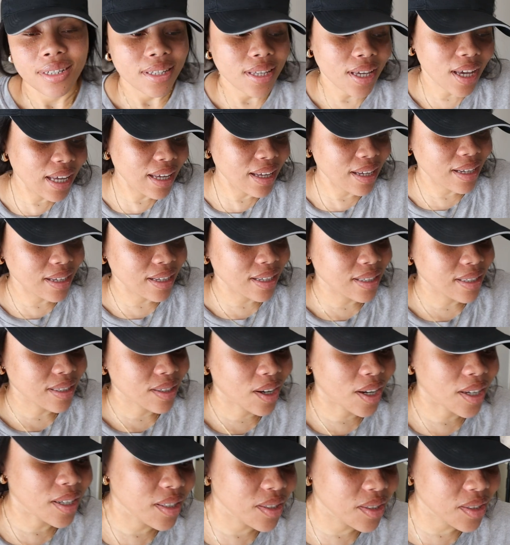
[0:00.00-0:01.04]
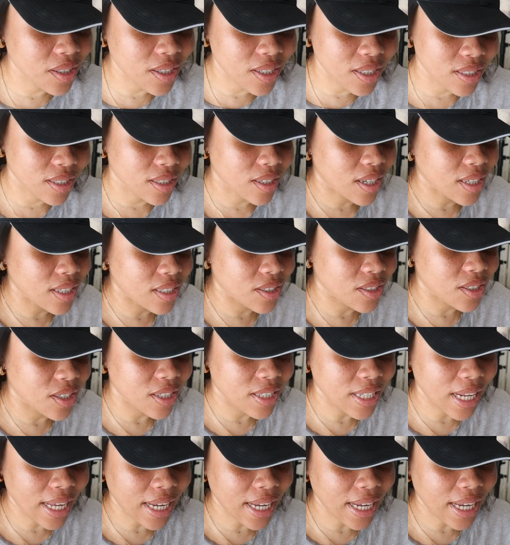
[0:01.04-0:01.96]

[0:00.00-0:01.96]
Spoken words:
Yeah, God is good. God is good.